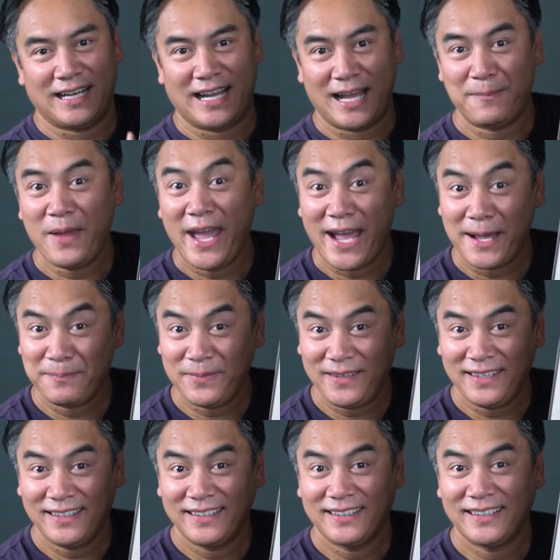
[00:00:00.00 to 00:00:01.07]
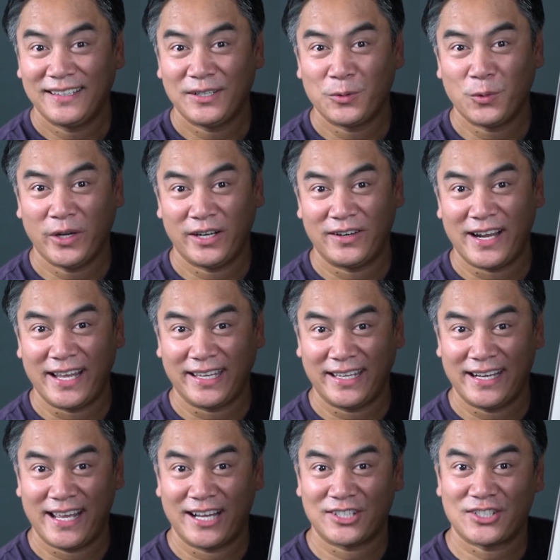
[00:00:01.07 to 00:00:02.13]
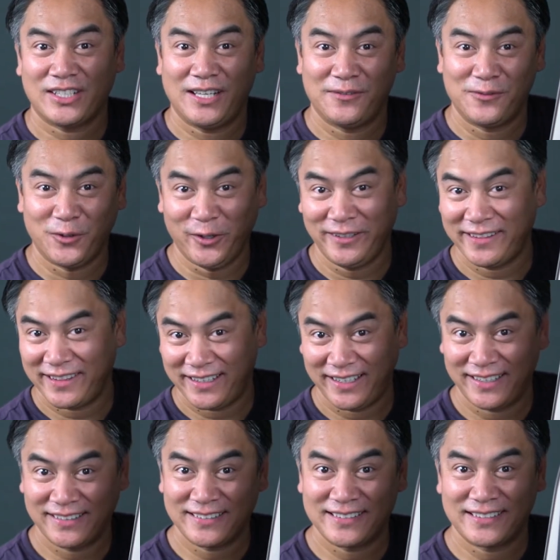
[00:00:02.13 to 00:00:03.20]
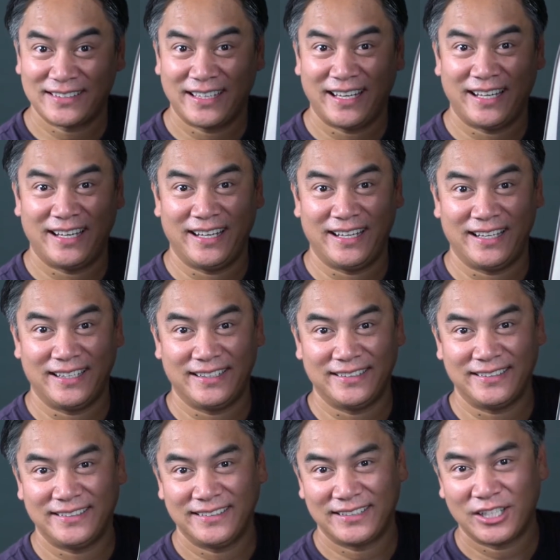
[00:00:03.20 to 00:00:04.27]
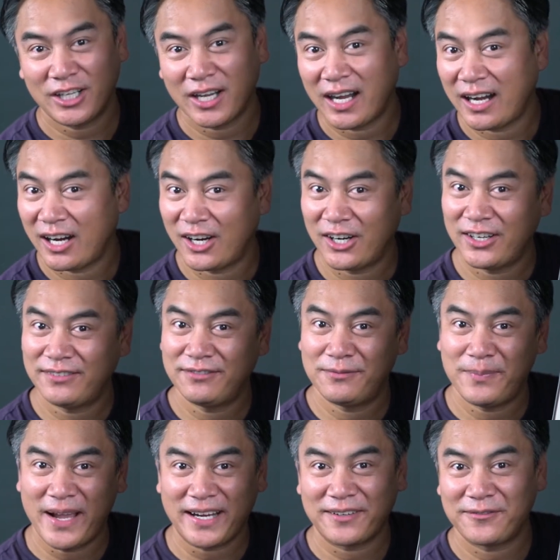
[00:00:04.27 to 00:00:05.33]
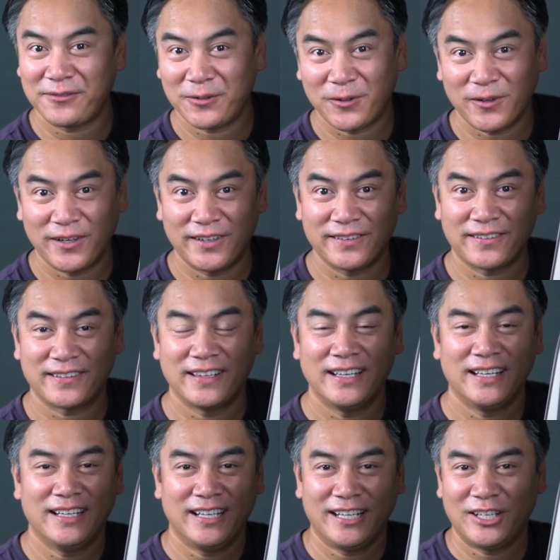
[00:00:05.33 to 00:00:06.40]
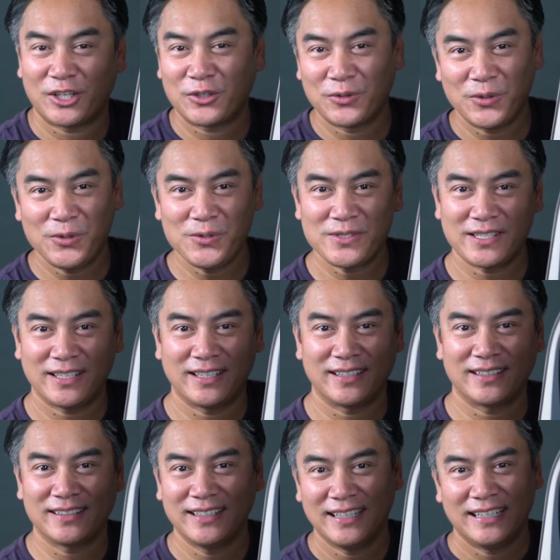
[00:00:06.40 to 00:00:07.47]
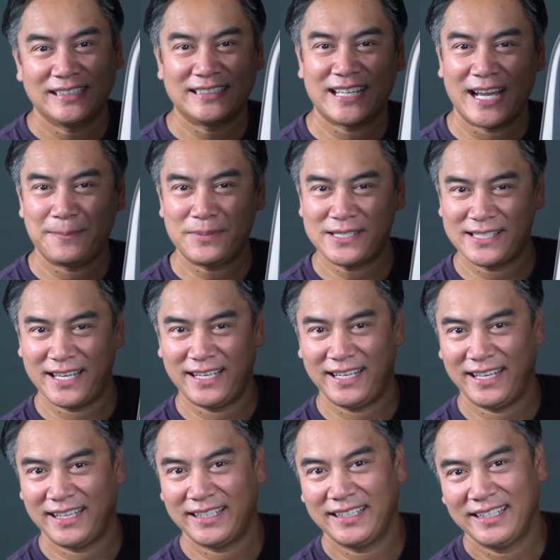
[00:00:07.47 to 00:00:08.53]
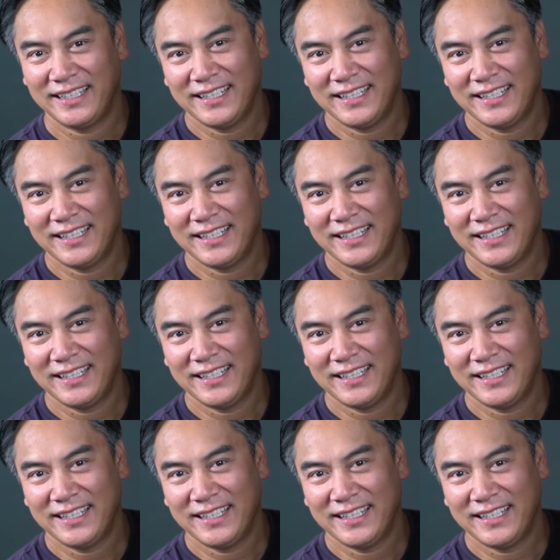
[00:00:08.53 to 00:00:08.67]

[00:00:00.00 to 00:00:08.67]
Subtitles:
I'm happy where I can actually avoid things and carve back and forth in a cruising type setting.